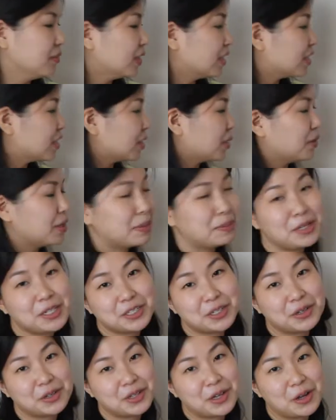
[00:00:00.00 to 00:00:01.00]
So let me
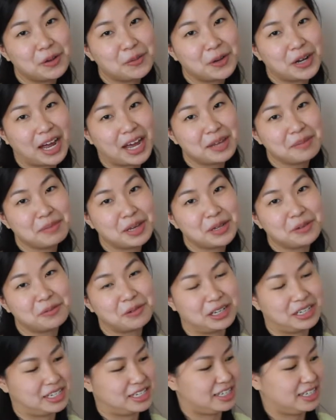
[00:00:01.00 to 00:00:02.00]
show y'all what I made
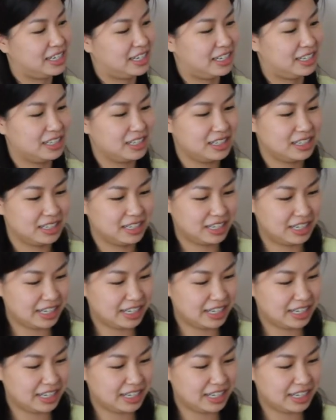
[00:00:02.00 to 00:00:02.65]
Wilson.